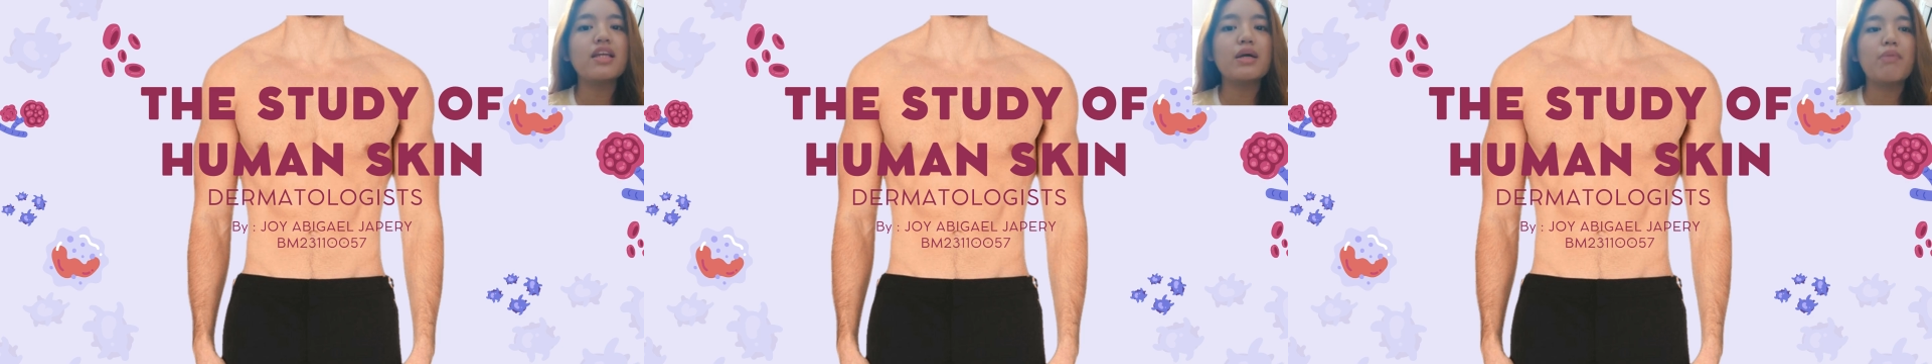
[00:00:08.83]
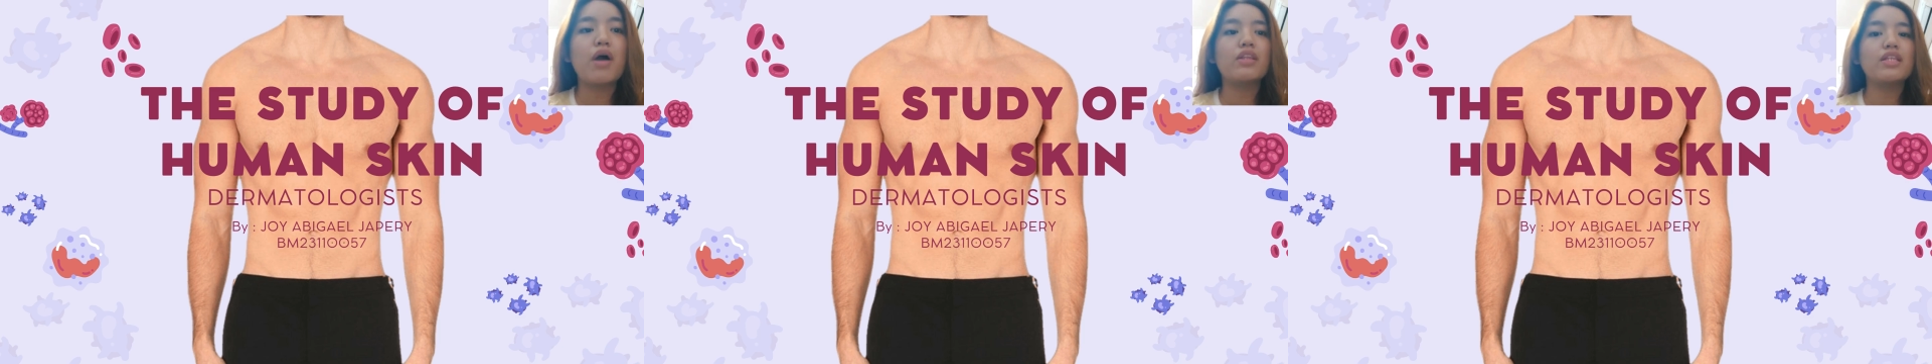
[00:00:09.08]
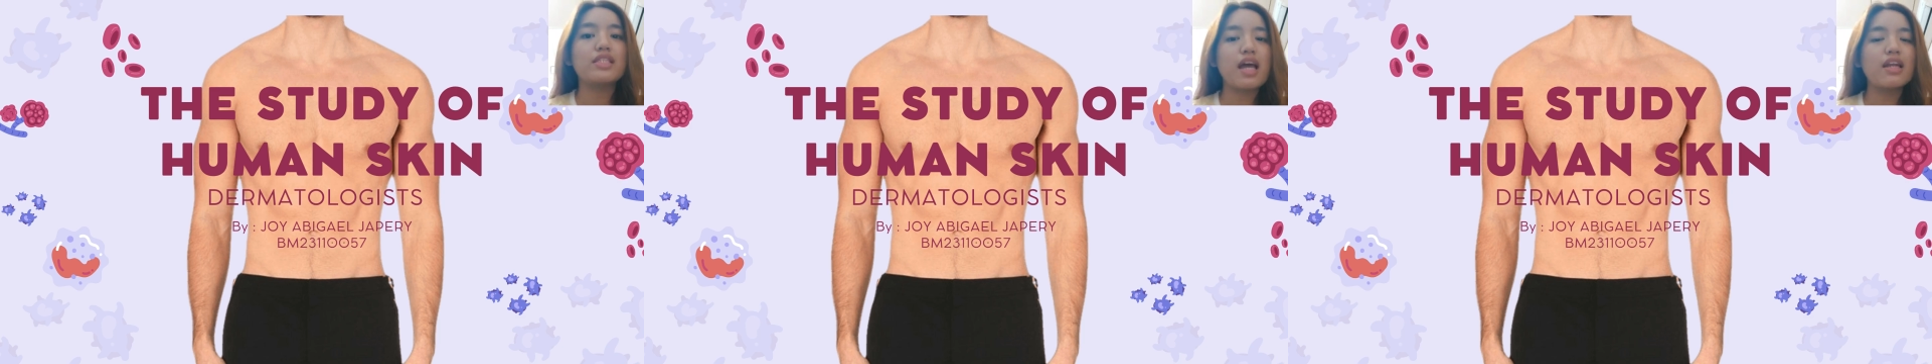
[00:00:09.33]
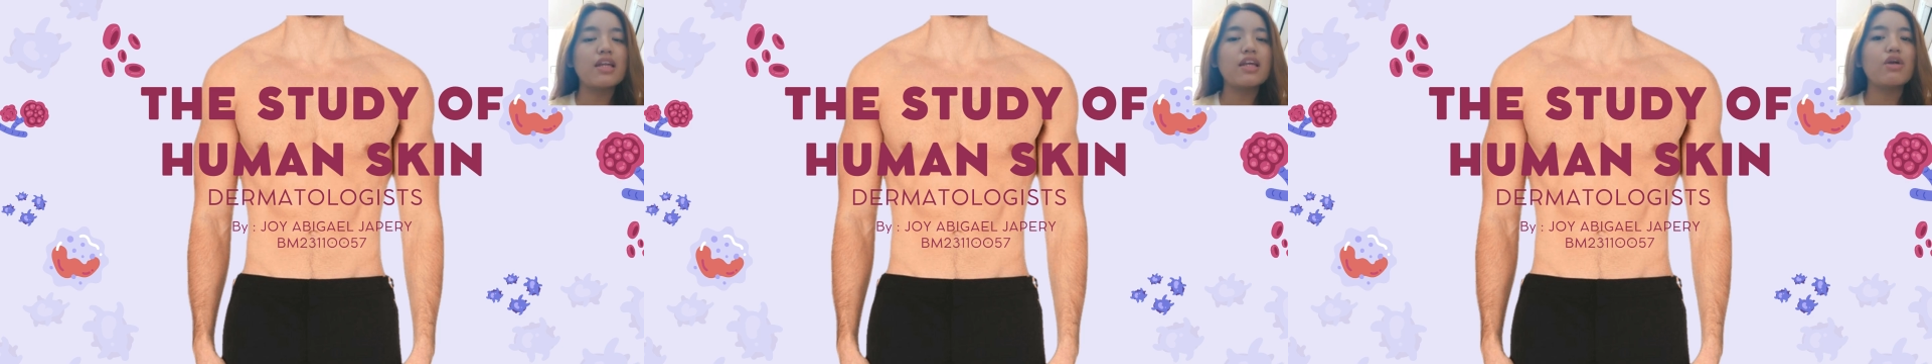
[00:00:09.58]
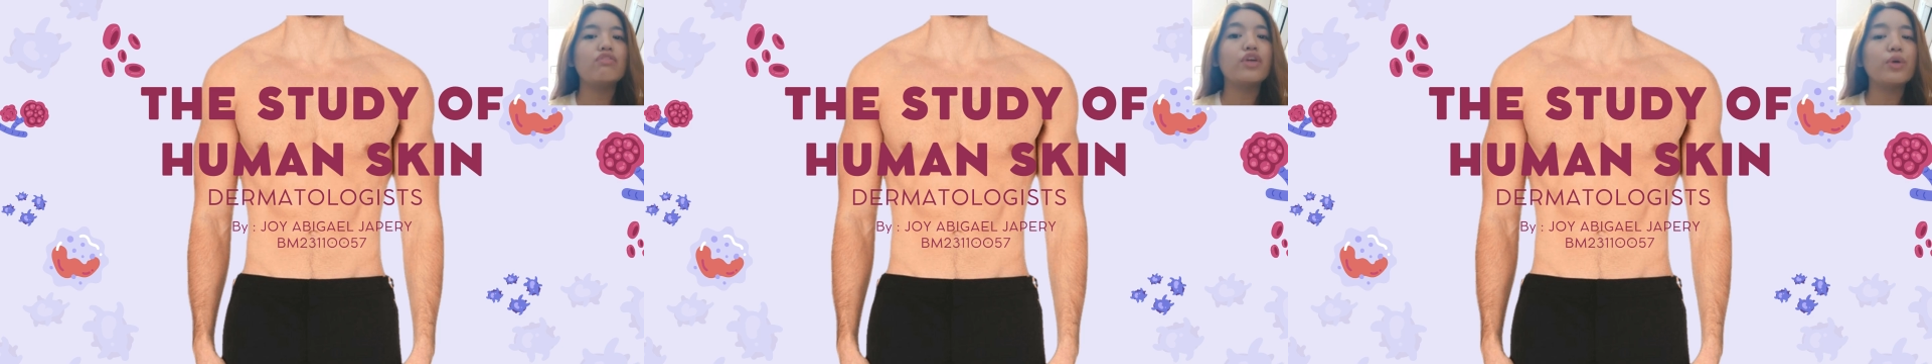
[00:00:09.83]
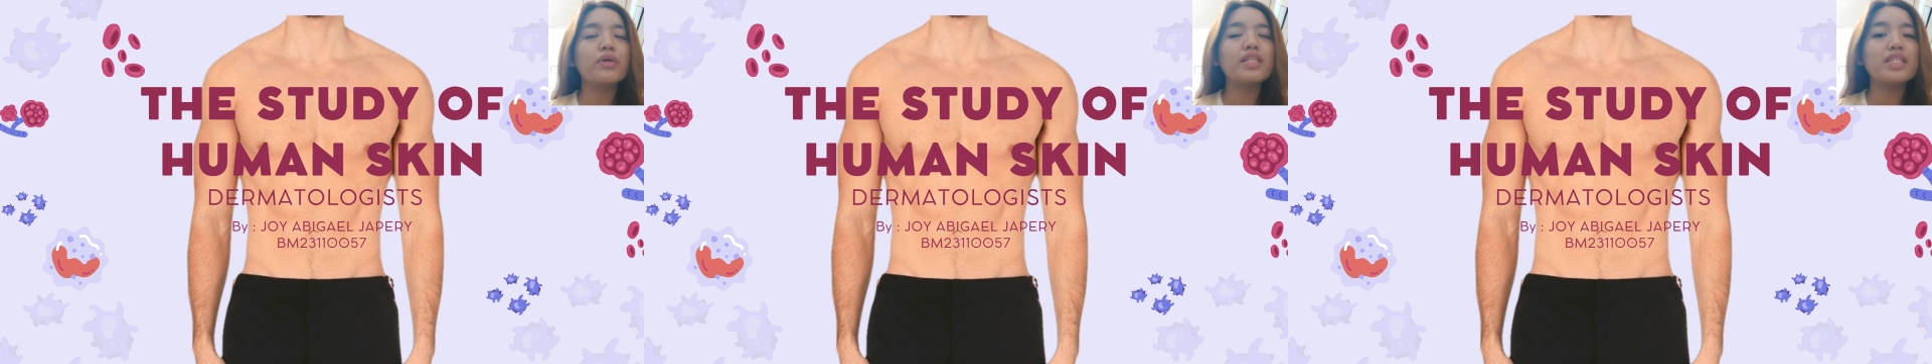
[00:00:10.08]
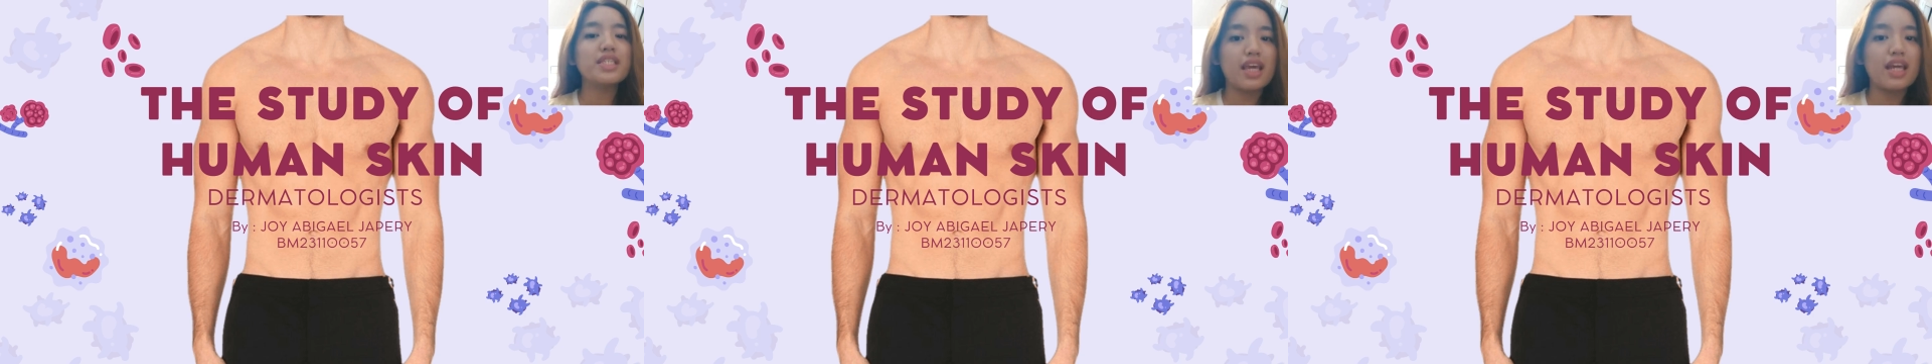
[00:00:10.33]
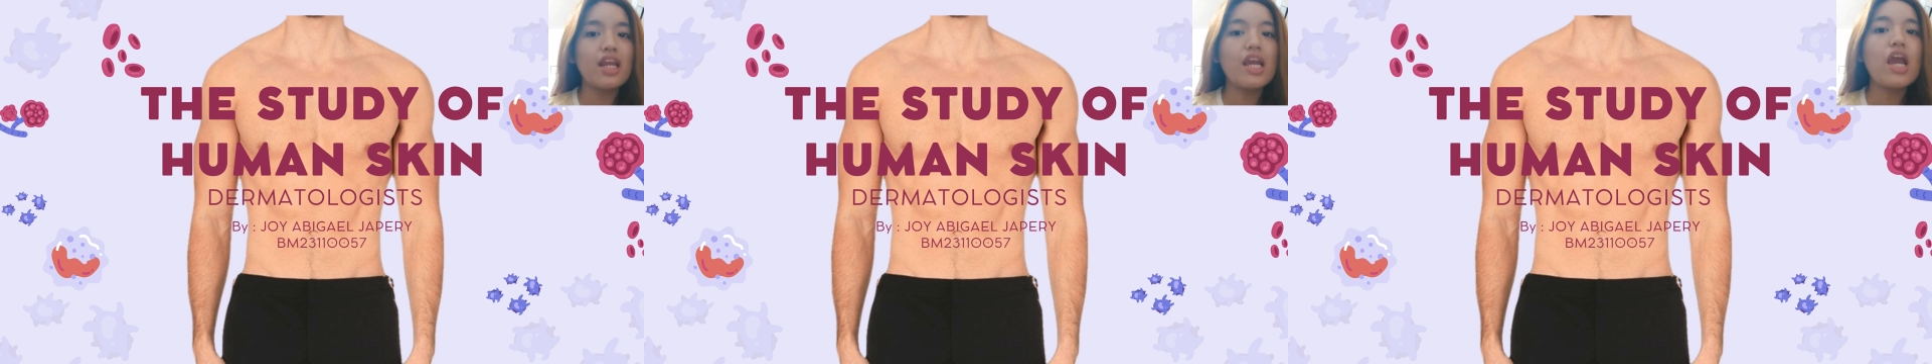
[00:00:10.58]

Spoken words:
about the study of human skin,